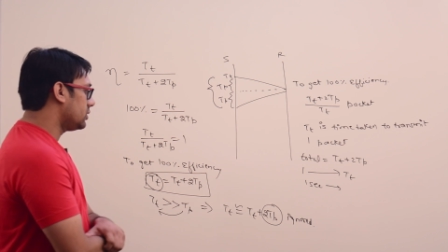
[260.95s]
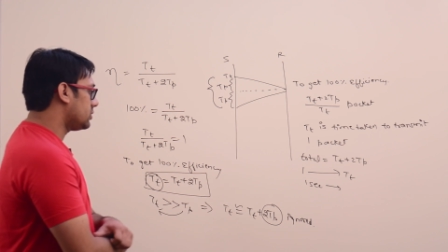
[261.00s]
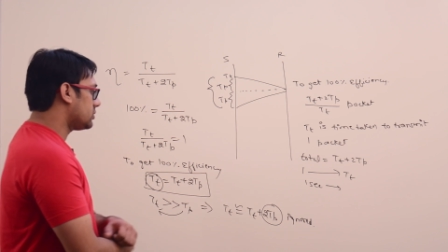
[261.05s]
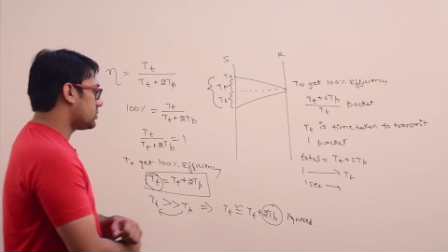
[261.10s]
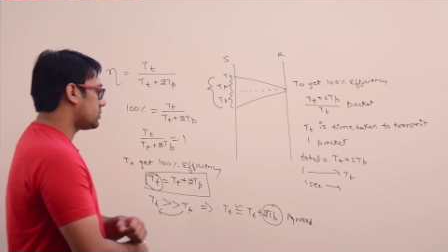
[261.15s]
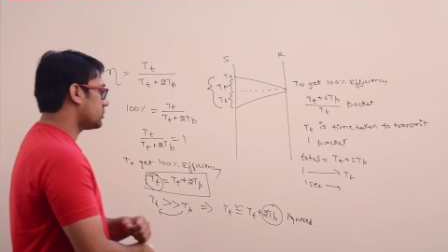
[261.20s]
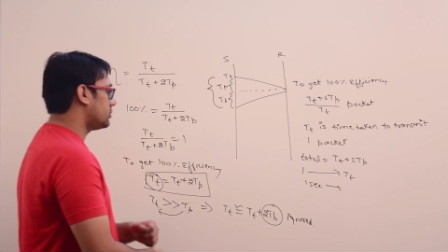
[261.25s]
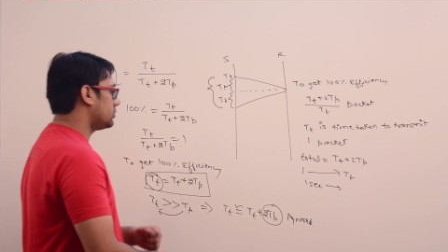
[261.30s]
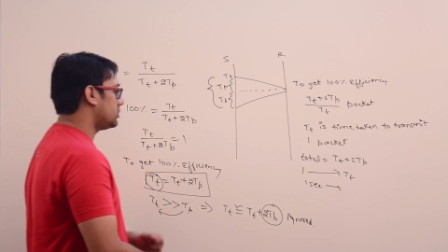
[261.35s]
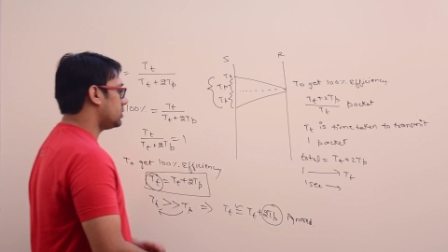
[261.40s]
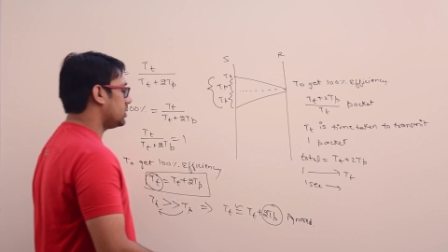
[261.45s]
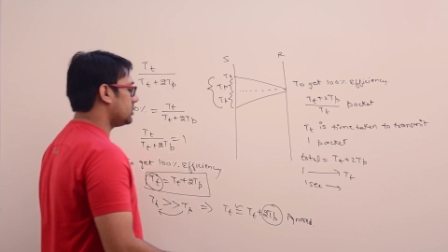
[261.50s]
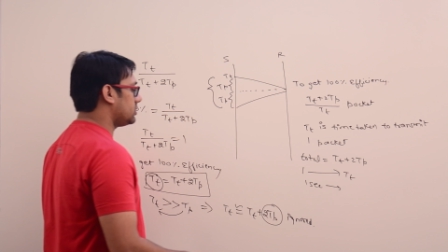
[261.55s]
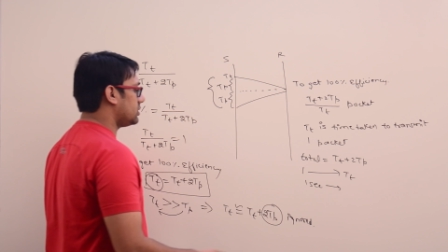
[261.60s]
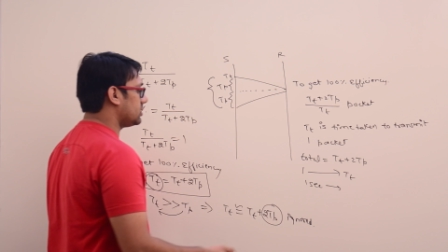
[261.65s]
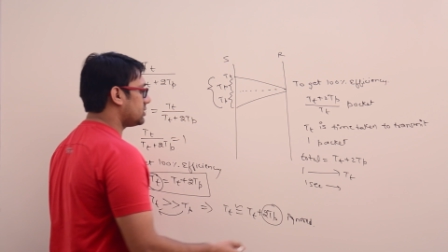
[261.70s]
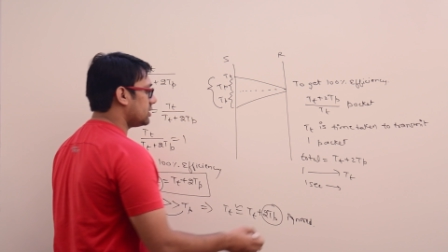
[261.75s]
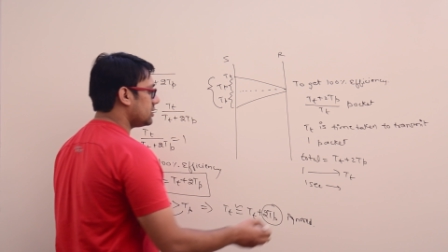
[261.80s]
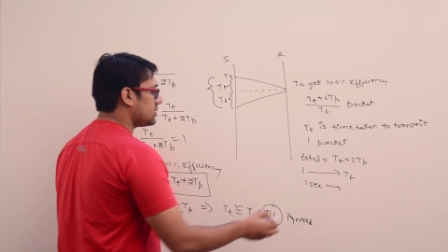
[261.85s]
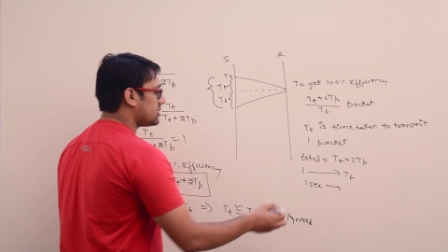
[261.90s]
So uh,
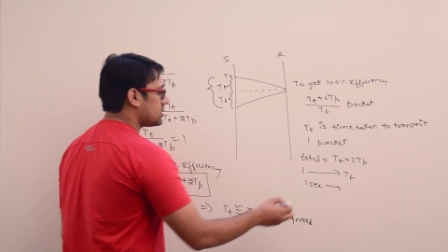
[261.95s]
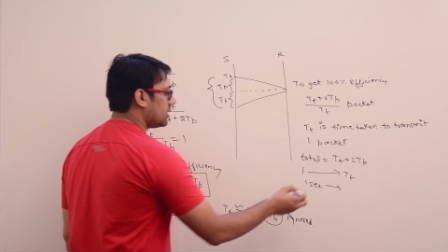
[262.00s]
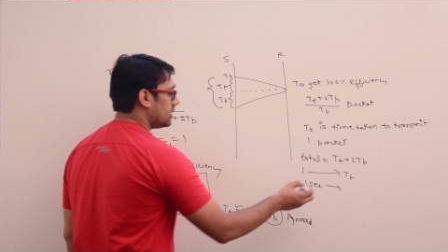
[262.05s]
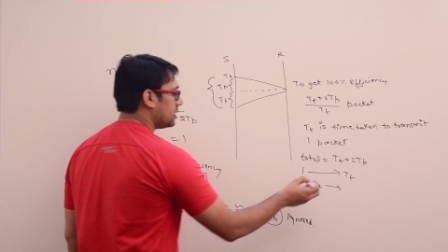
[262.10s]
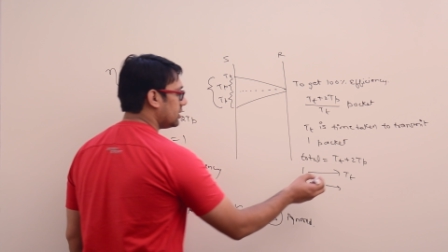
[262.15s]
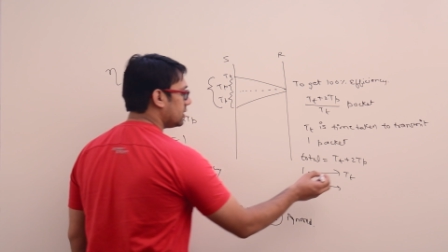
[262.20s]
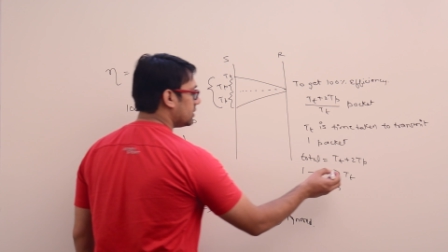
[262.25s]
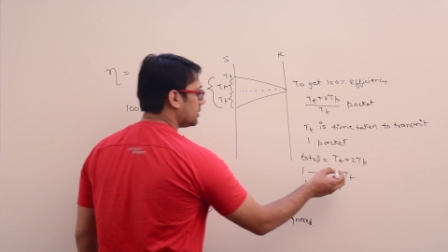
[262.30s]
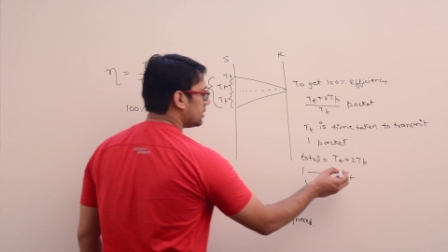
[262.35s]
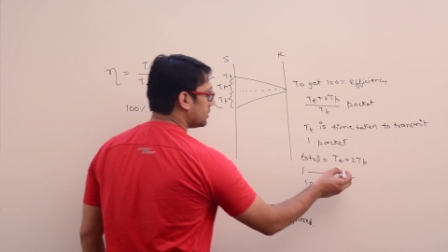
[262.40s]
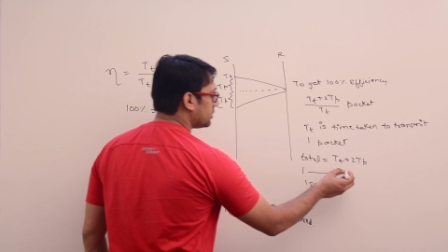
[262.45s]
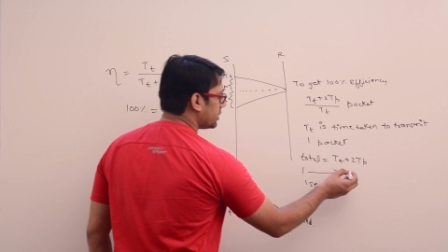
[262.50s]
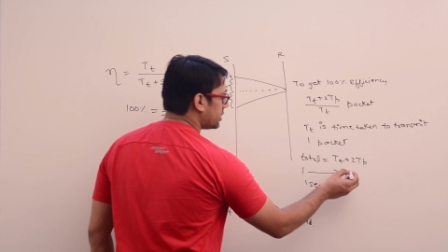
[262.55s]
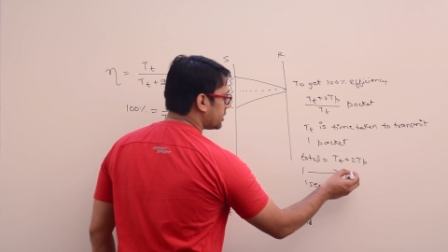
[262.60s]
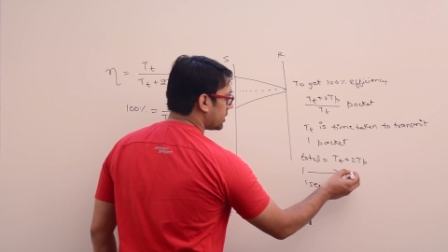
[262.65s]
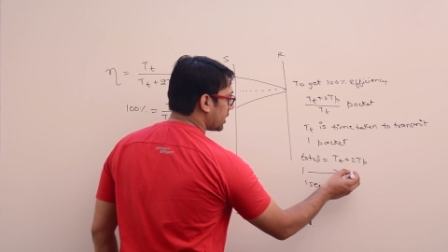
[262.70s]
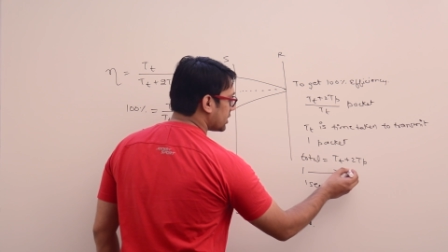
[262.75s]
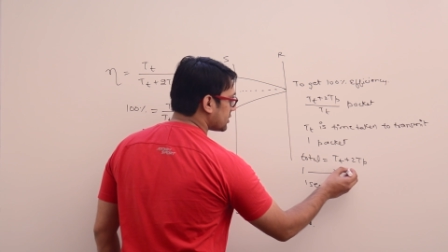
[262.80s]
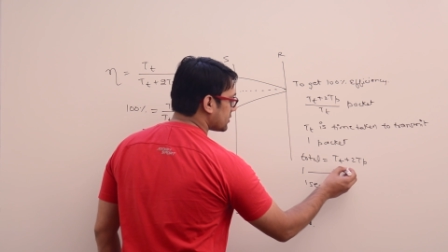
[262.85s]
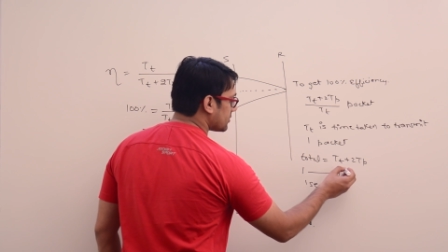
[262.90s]
this is the
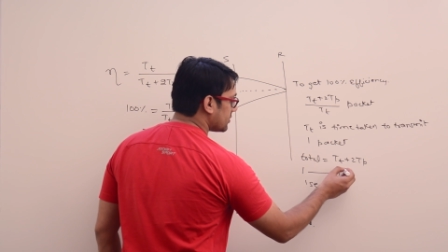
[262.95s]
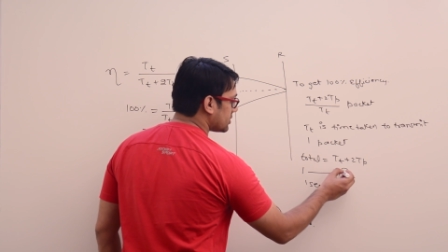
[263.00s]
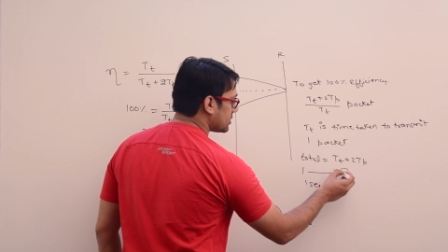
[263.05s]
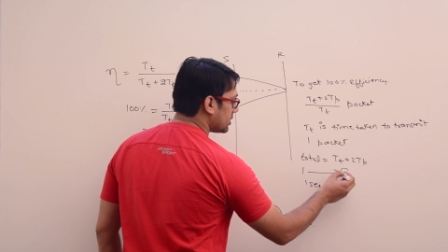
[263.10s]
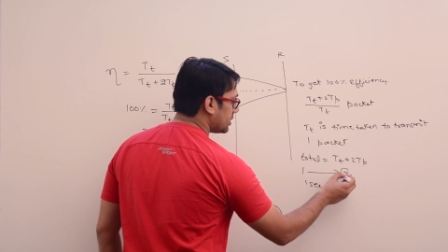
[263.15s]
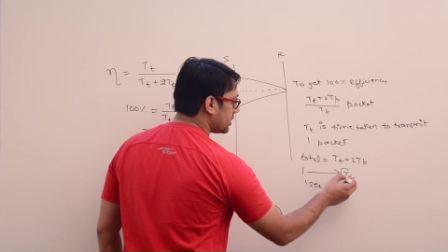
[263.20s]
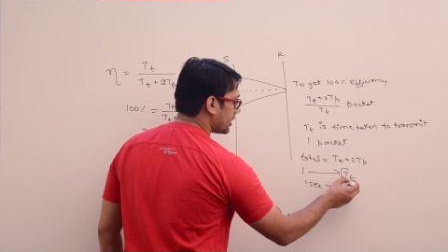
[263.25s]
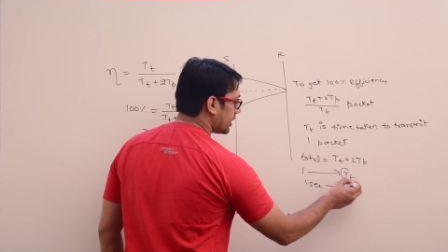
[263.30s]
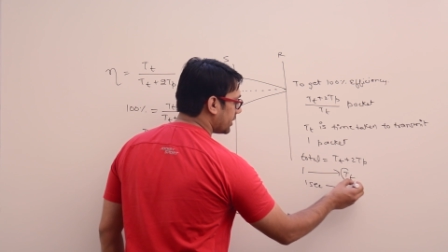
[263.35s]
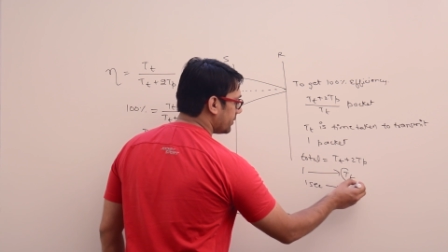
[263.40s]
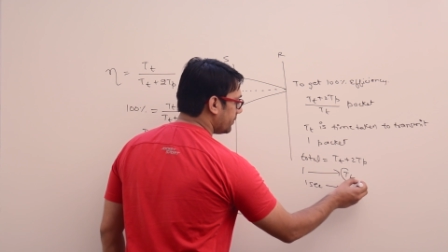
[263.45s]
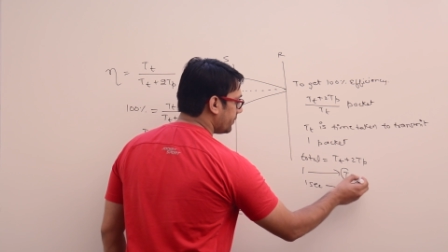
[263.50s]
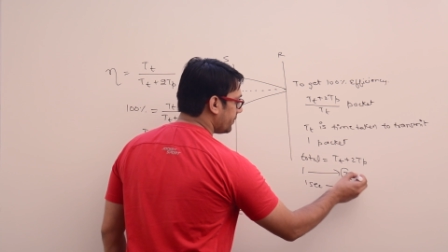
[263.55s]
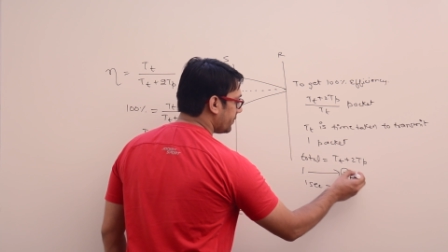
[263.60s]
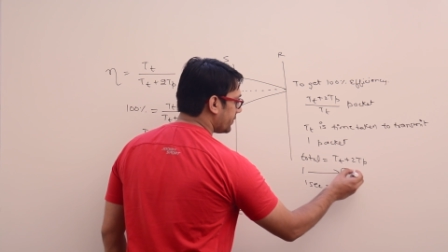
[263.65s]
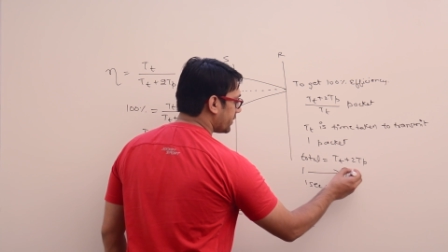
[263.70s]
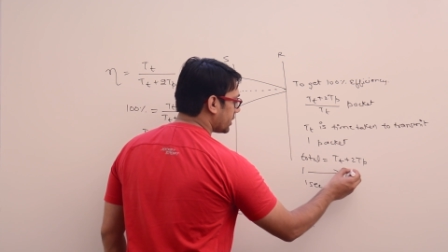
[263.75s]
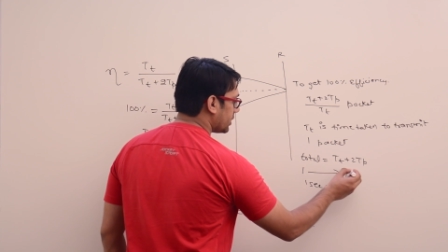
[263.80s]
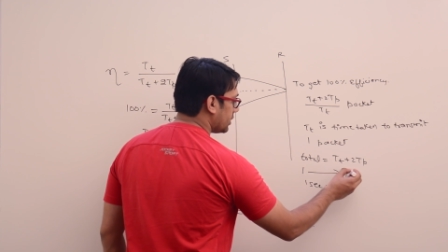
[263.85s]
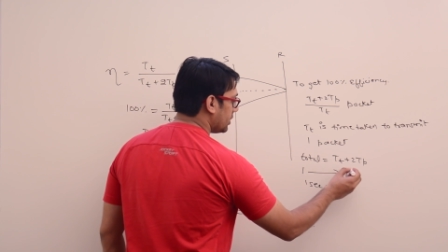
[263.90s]
transmission
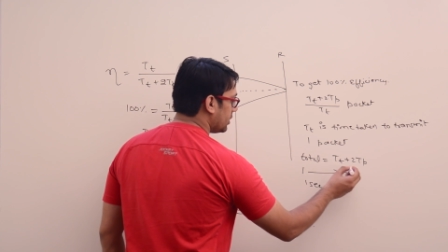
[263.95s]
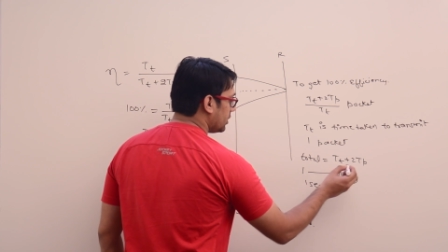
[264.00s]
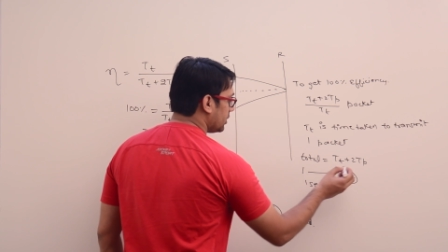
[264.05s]
time.